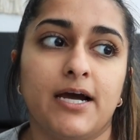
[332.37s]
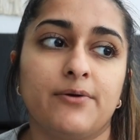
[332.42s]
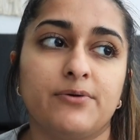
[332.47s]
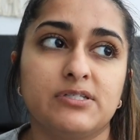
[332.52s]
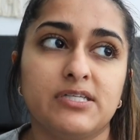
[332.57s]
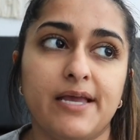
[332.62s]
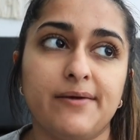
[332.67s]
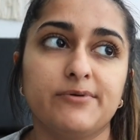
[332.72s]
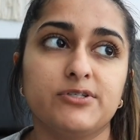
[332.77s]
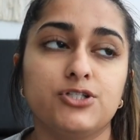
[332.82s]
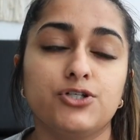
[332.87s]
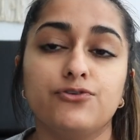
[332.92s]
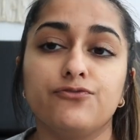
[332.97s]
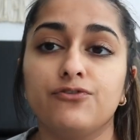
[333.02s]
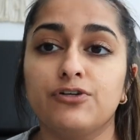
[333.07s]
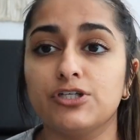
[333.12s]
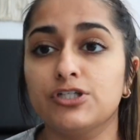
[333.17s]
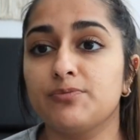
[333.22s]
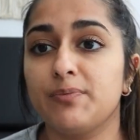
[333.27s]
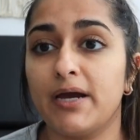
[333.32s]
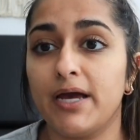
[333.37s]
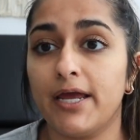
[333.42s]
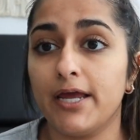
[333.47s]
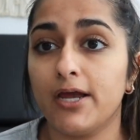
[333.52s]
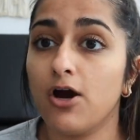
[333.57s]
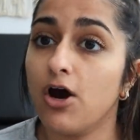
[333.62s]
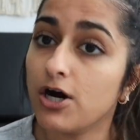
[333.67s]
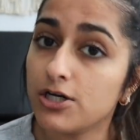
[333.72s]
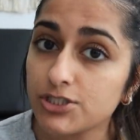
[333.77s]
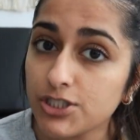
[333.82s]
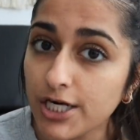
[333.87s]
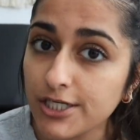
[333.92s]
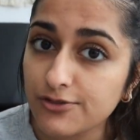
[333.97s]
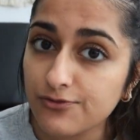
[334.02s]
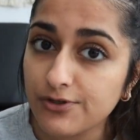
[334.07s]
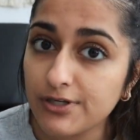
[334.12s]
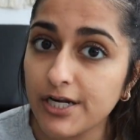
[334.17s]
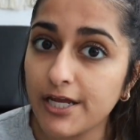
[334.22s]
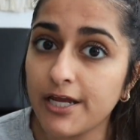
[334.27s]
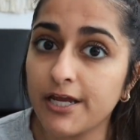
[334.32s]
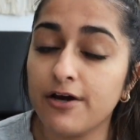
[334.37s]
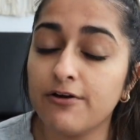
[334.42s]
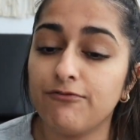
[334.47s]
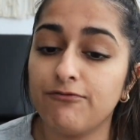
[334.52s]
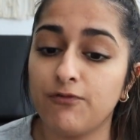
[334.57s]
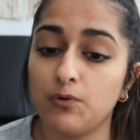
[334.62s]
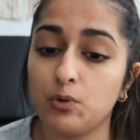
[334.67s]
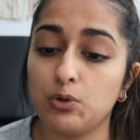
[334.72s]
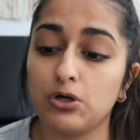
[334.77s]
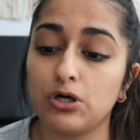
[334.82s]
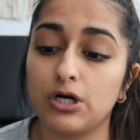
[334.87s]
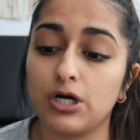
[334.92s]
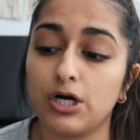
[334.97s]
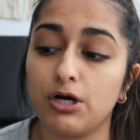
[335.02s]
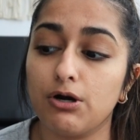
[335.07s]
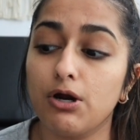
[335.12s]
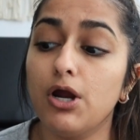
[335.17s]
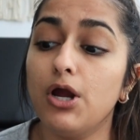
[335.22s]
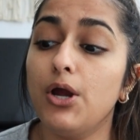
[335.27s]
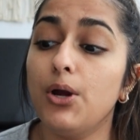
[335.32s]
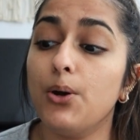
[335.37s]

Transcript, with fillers: I was able to finish my contracts reading for